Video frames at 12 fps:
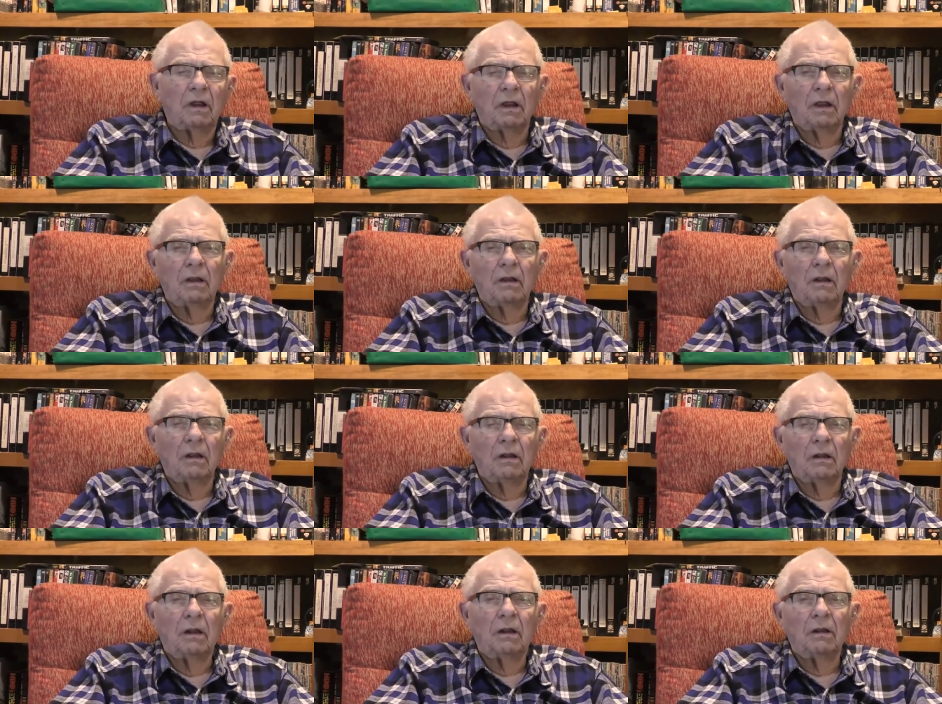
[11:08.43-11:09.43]
a
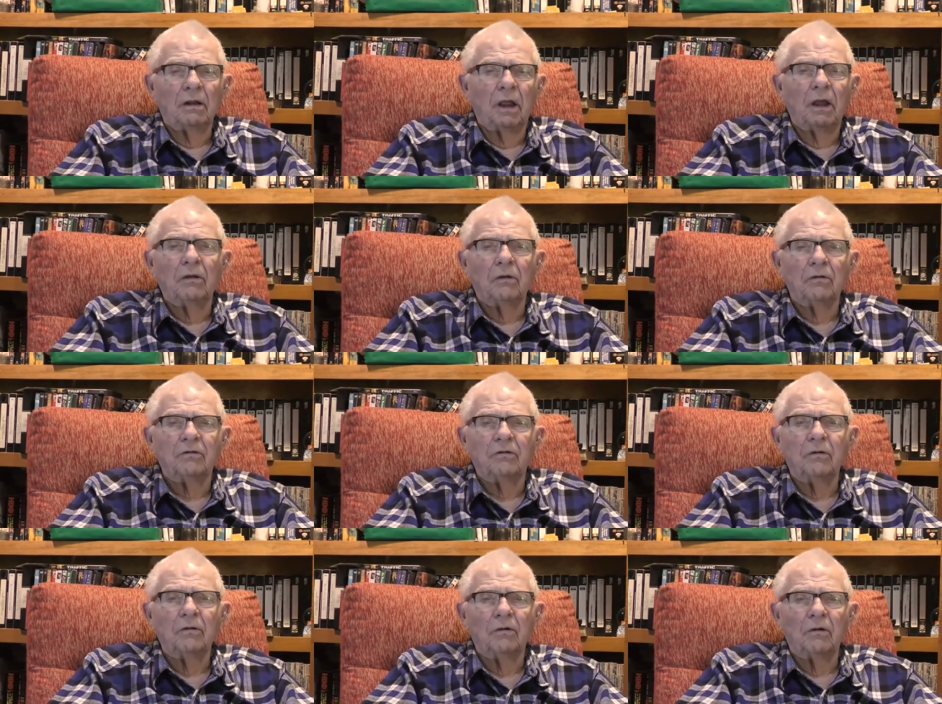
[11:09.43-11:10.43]
leg or
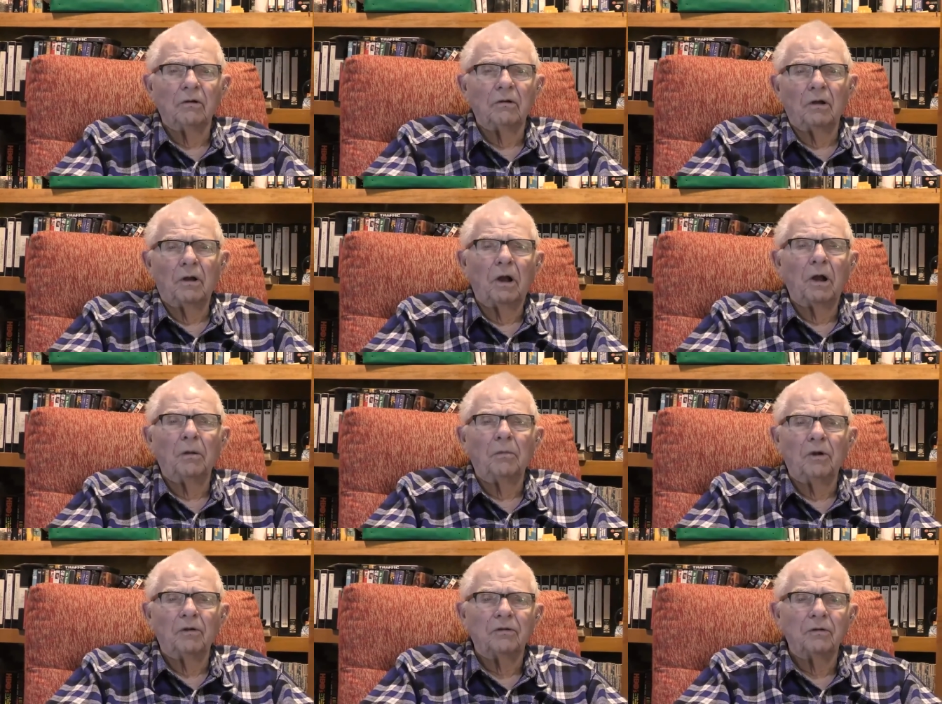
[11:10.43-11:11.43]
two or an arm
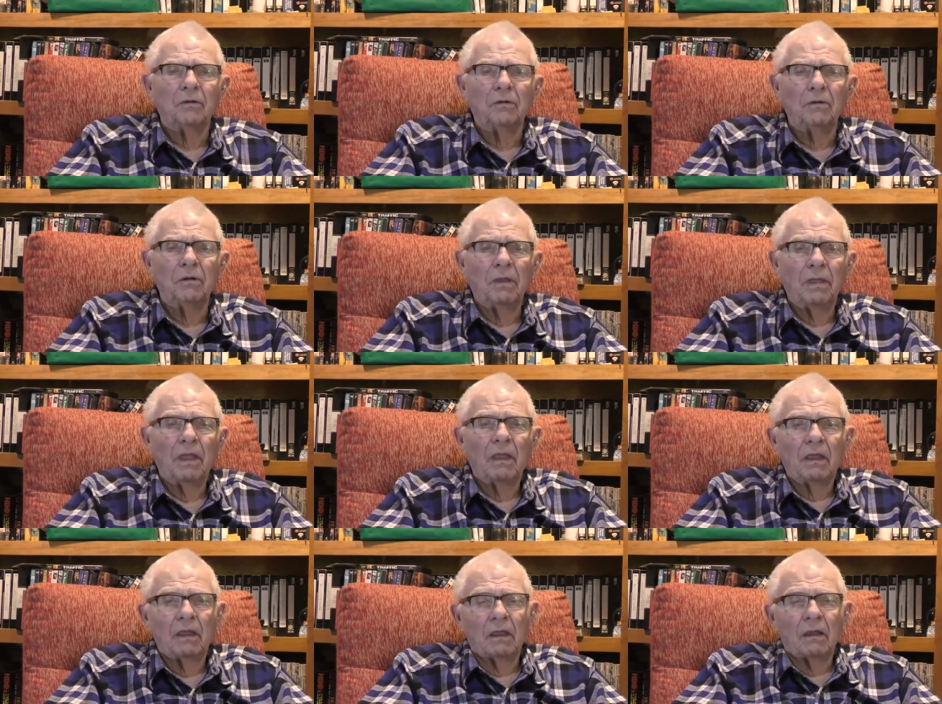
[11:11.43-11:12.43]
or two,
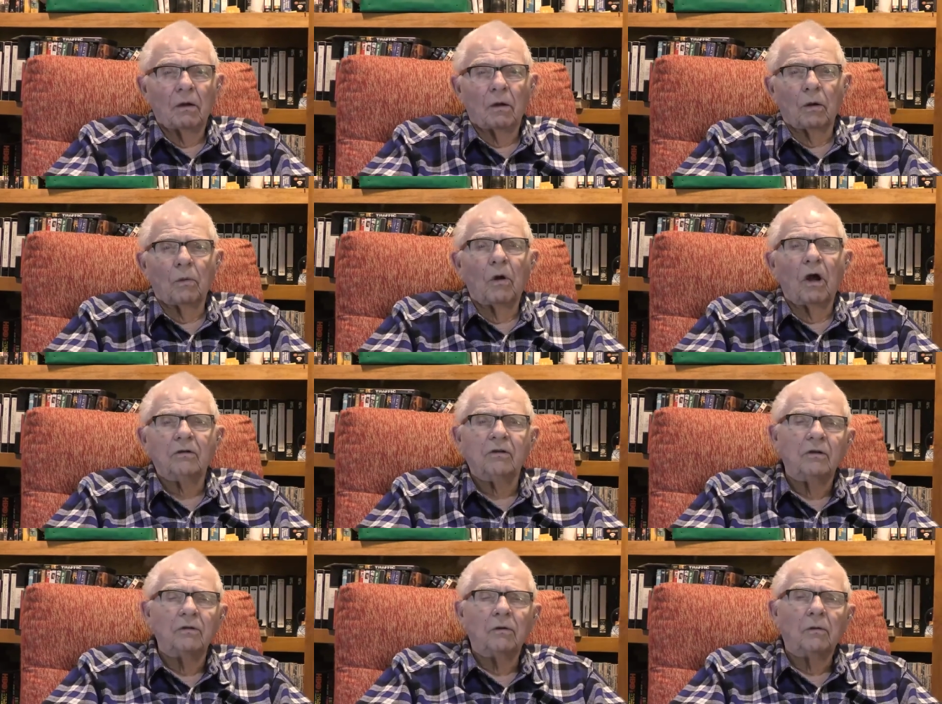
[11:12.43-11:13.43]
or
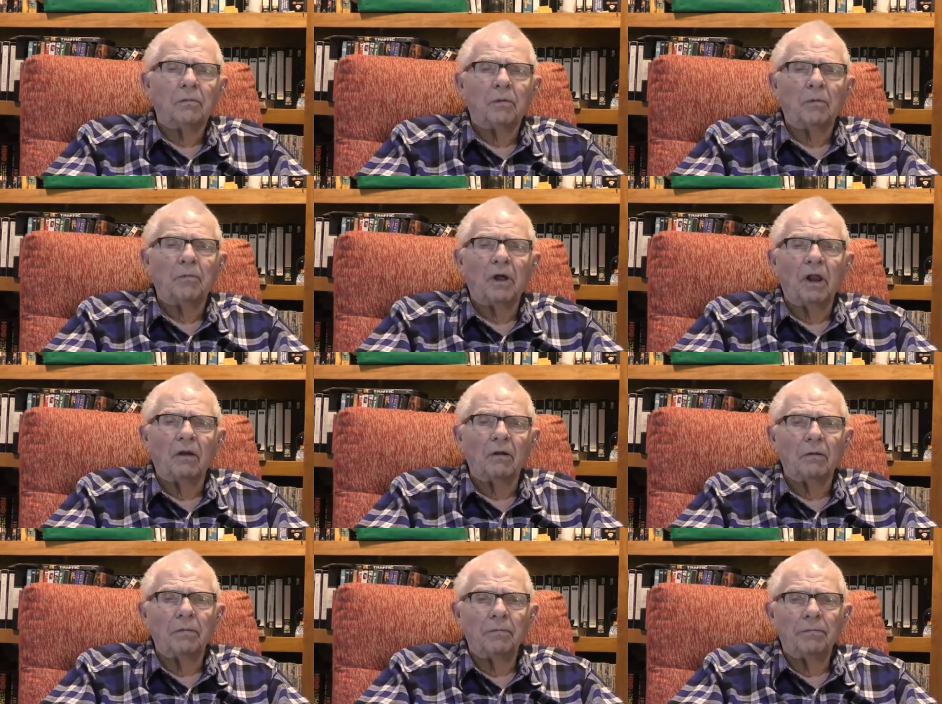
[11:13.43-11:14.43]
walked into a
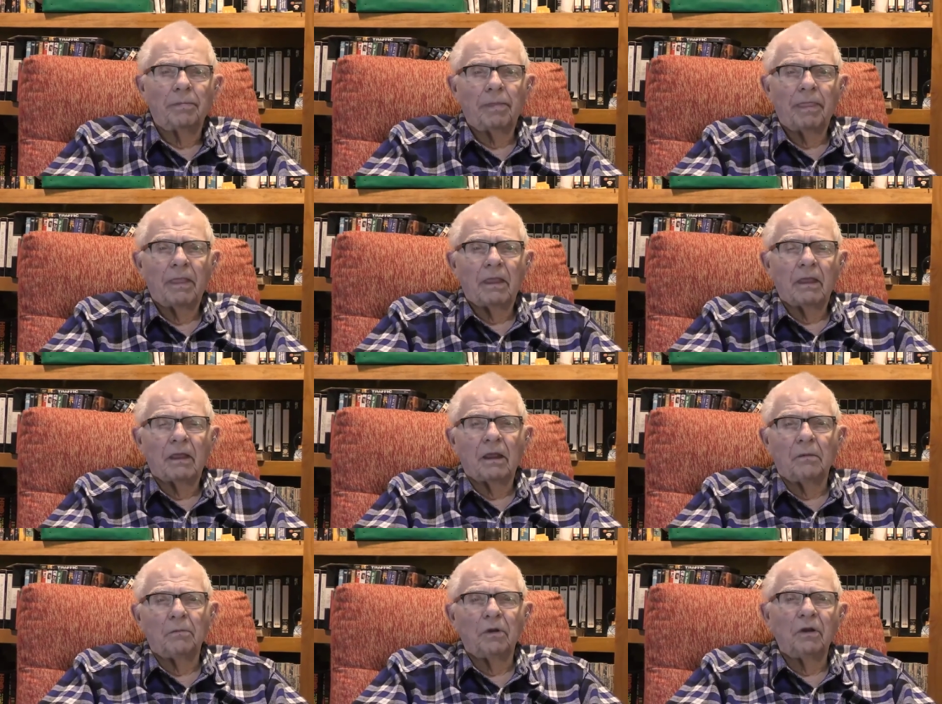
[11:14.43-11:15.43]
propeller
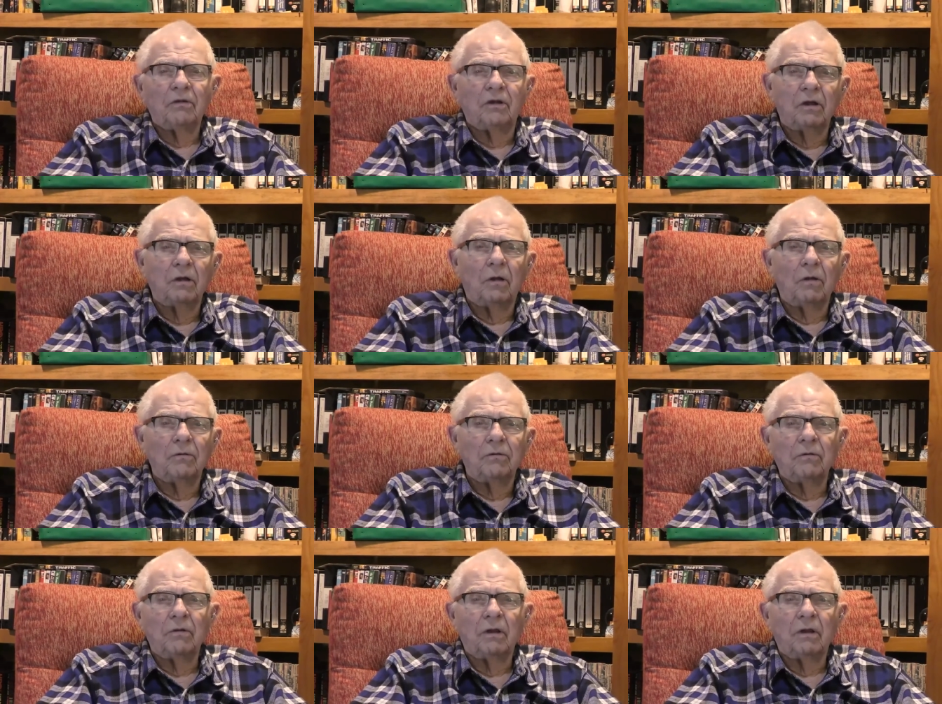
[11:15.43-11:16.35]
and been killed.